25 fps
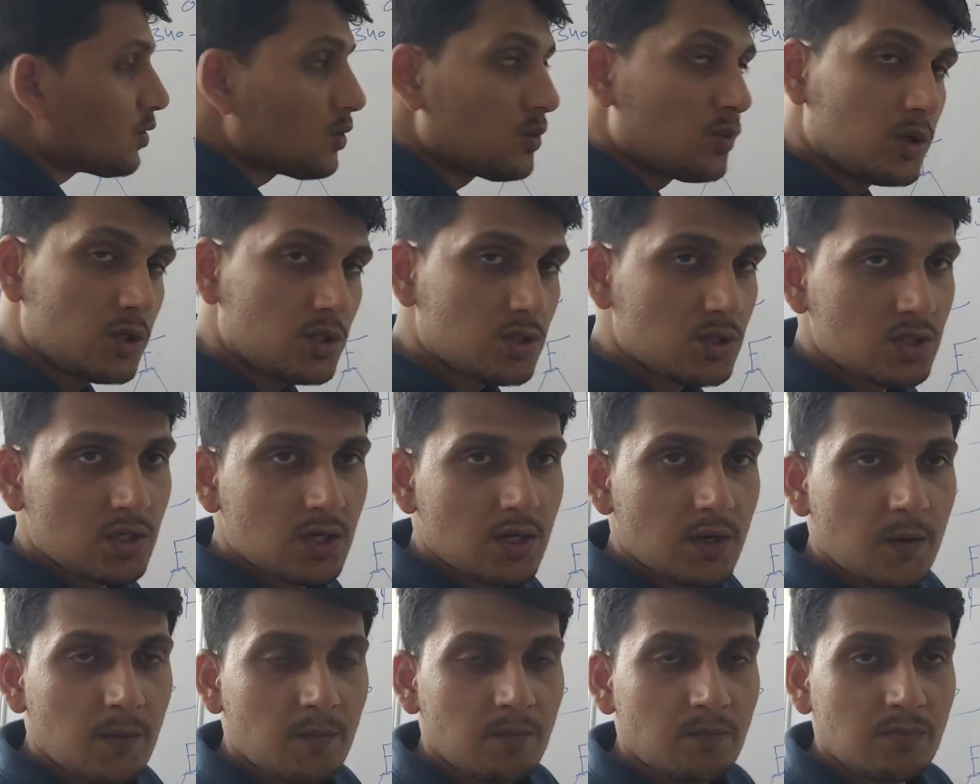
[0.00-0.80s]

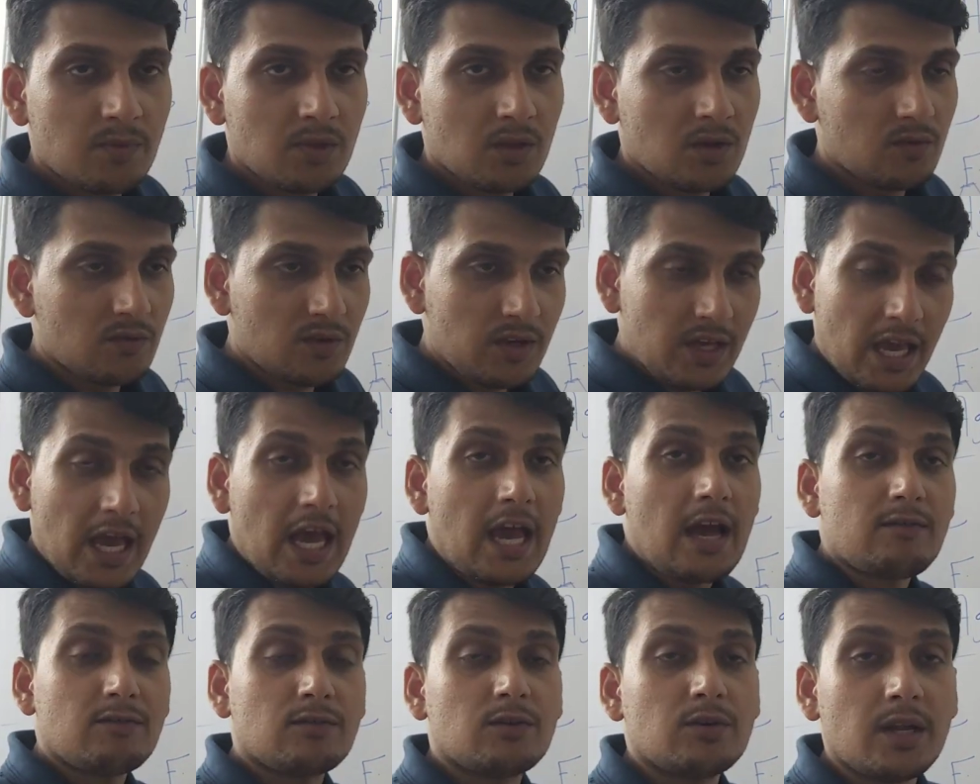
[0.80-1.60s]
which we
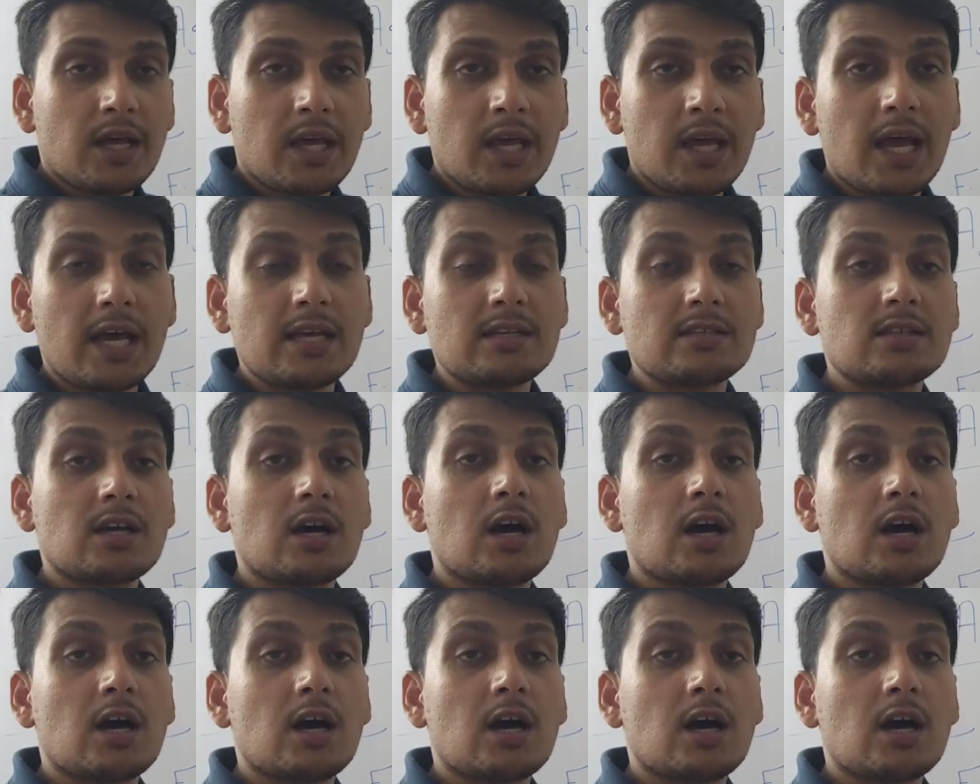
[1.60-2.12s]
have today as